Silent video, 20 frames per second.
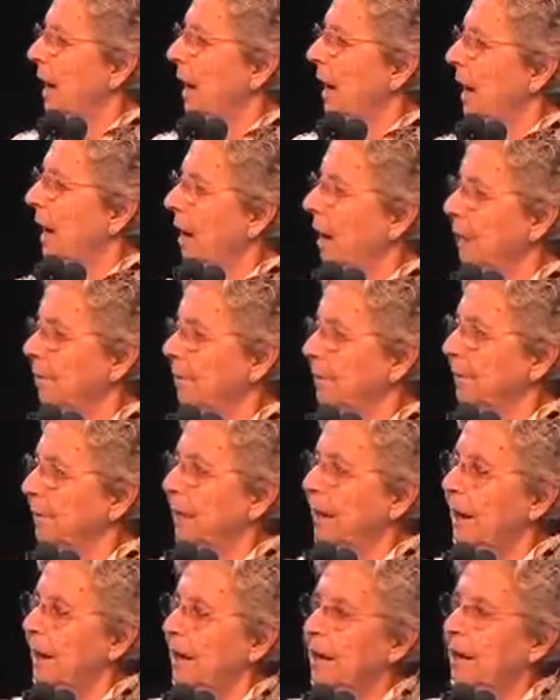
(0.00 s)
of,
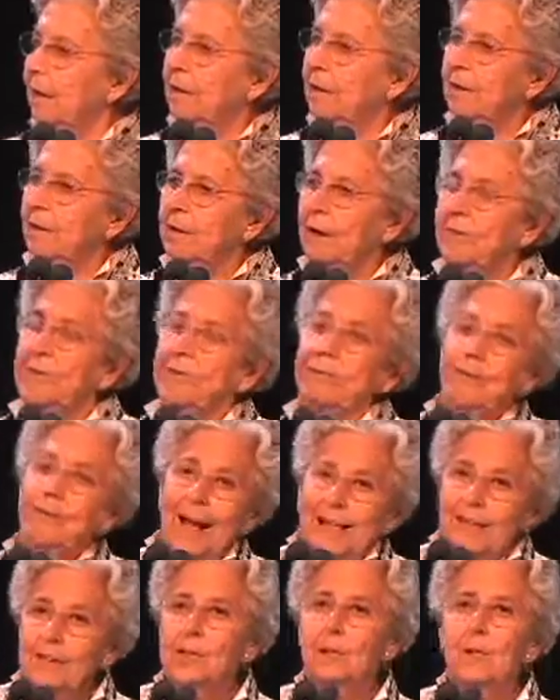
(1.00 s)
uh, of
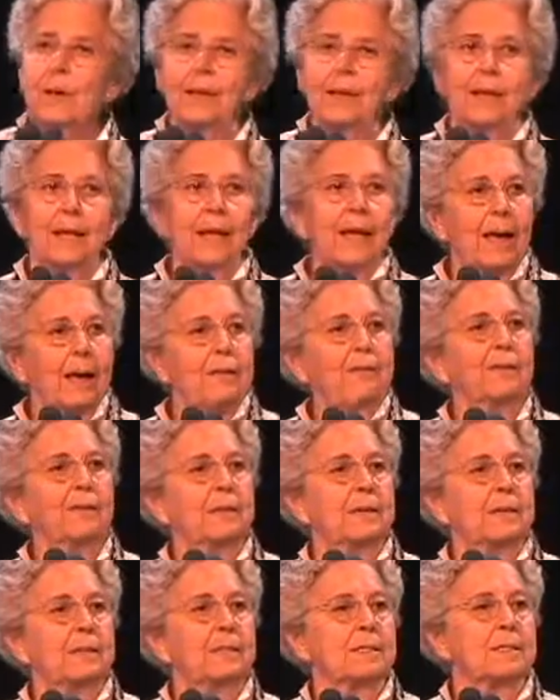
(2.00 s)
evaluating
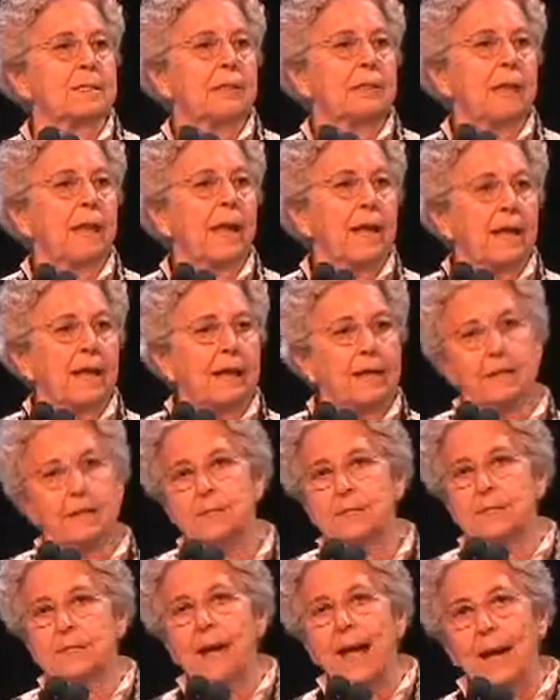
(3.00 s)
evidence and
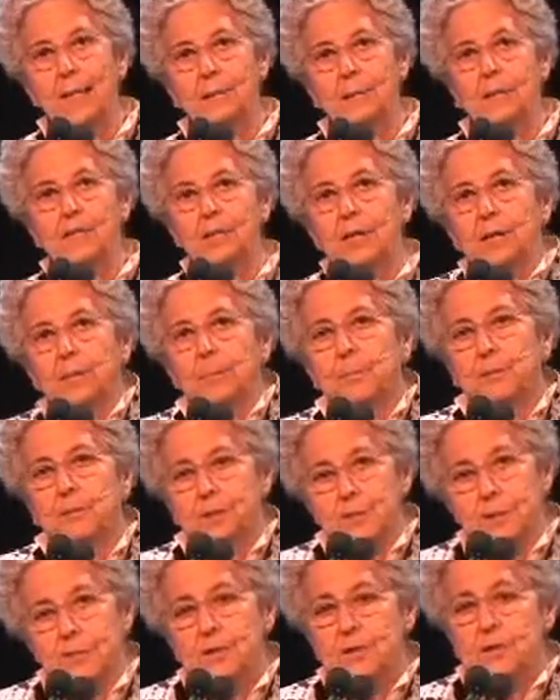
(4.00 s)
establishing a
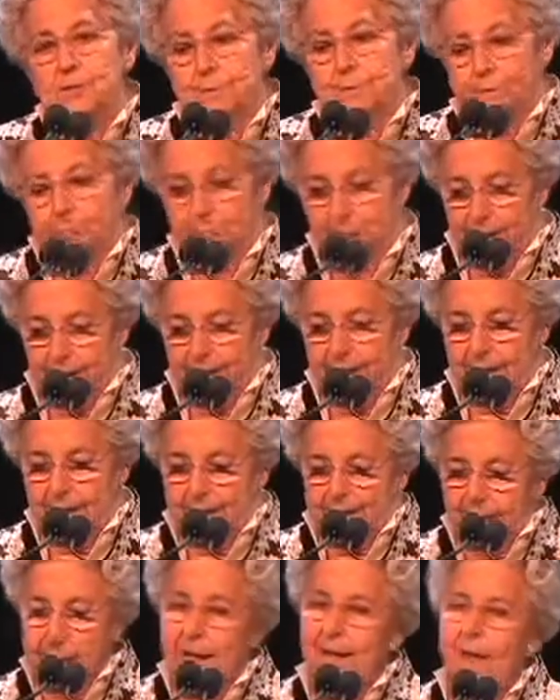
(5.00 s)
procedure for bringing
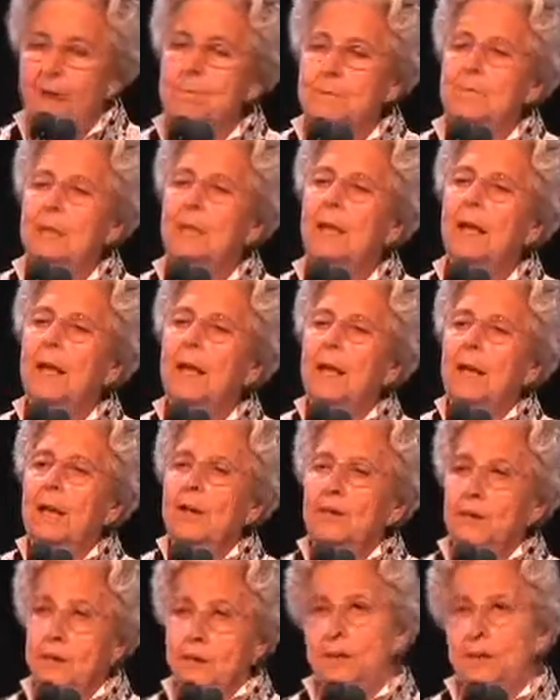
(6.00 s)
claims,
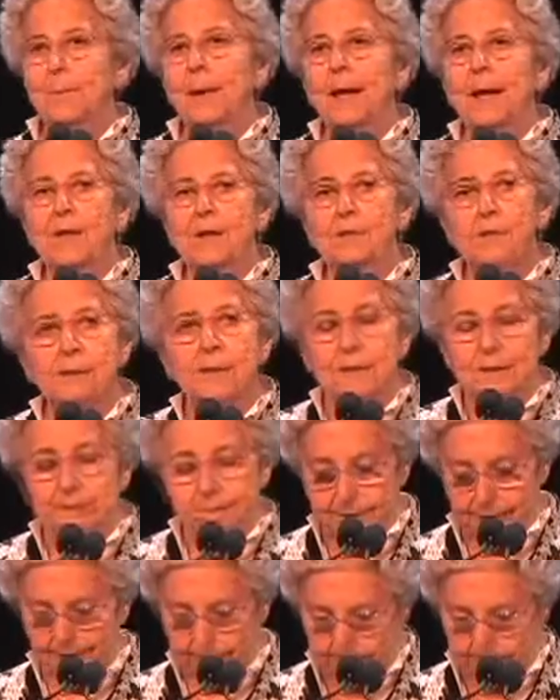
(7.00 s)
you can imagine the
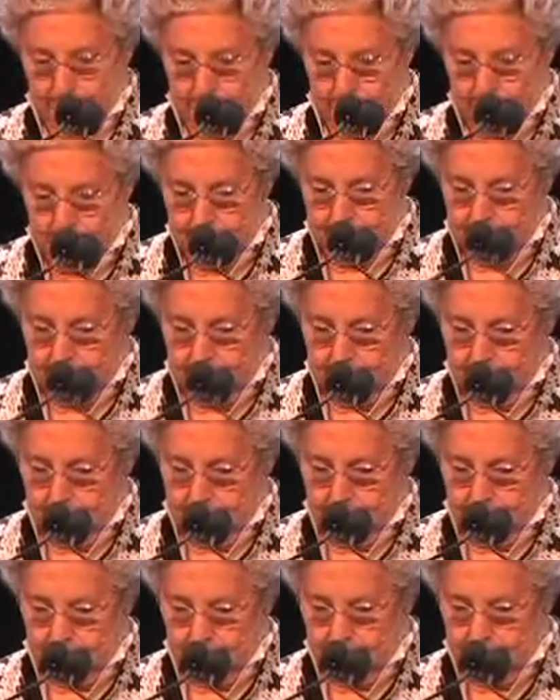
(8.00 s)
difficulties that, that
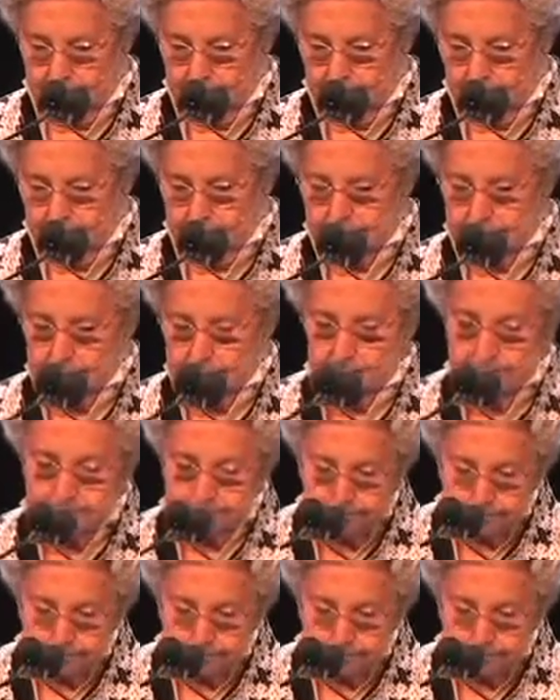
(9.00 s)
exist.